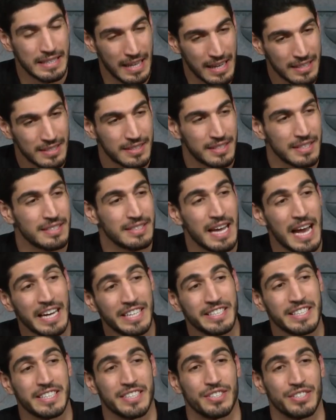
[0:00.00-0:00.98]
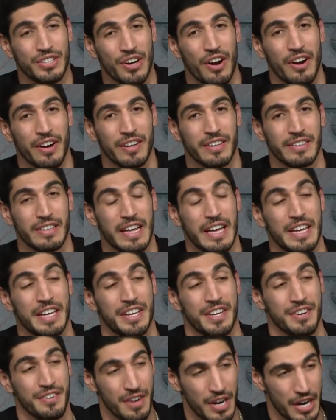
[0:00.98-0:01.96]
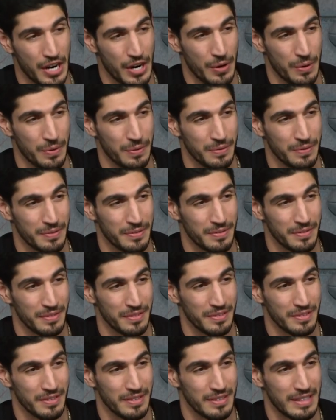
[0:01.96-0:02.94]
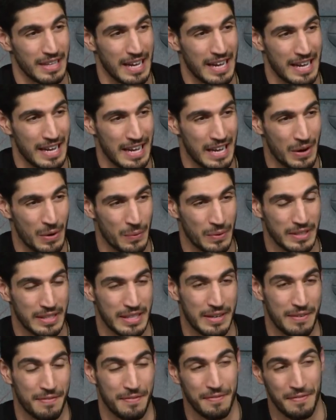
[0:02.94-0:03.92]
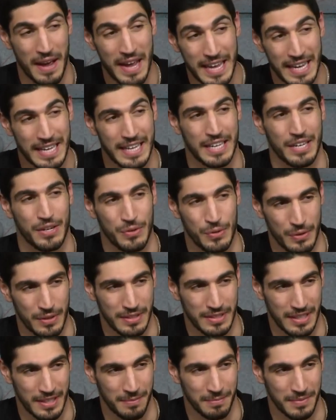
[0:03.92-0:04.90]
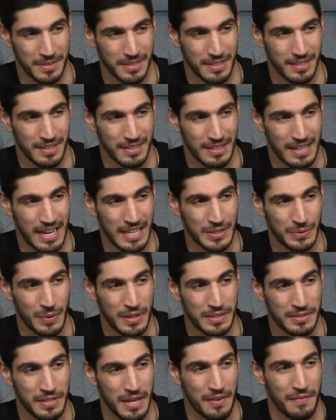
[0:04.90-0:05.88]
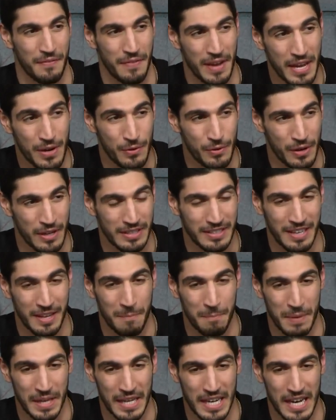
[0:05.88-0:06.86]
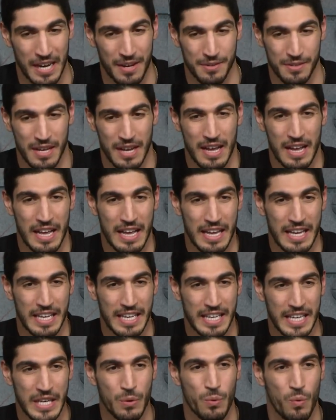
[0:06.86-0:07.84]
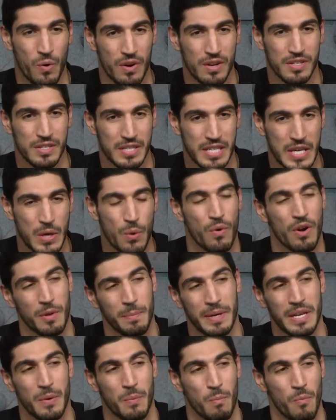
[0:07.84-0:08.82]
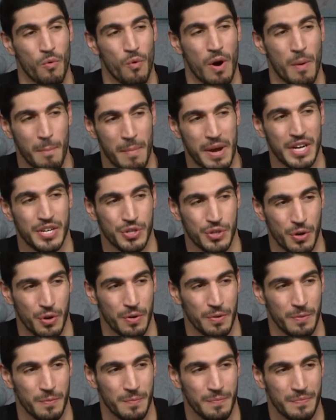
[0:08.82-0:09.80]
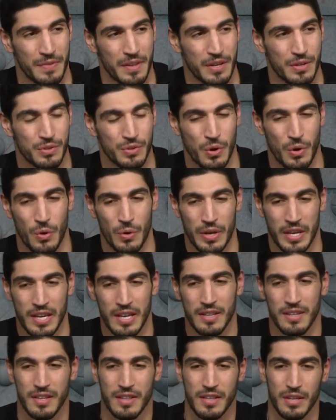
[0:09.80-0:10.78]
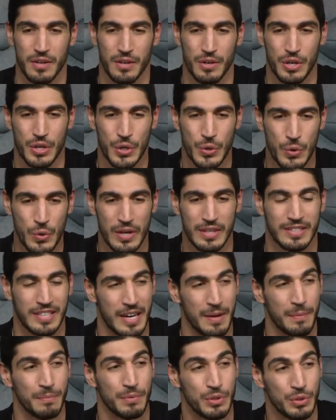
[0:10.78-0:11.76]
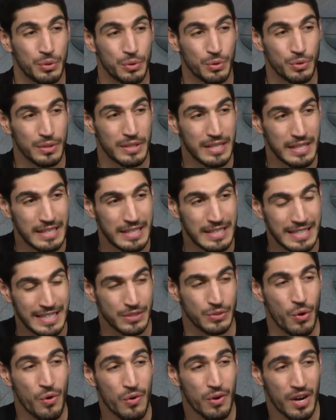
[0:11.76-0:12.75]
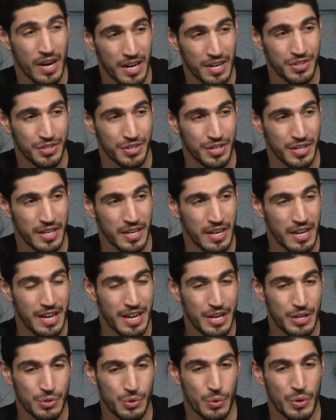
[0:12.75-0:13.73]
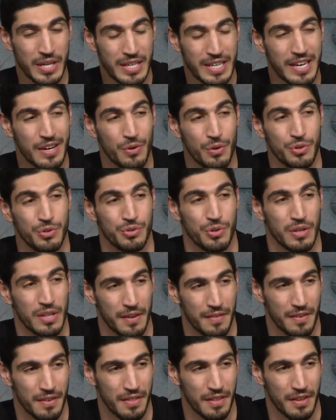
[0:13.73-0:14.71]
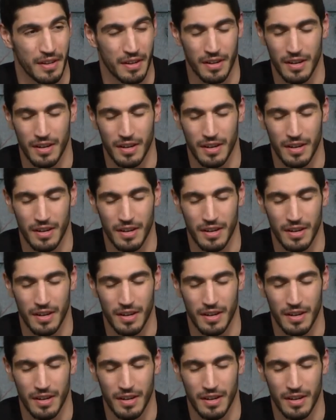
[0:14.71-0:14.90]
This actually started a year ago with the fake coup attempt. That's why you say fake coup attempt, because he wanted to be the one-man show. So he did the coup attempt to his own country so he can control everything.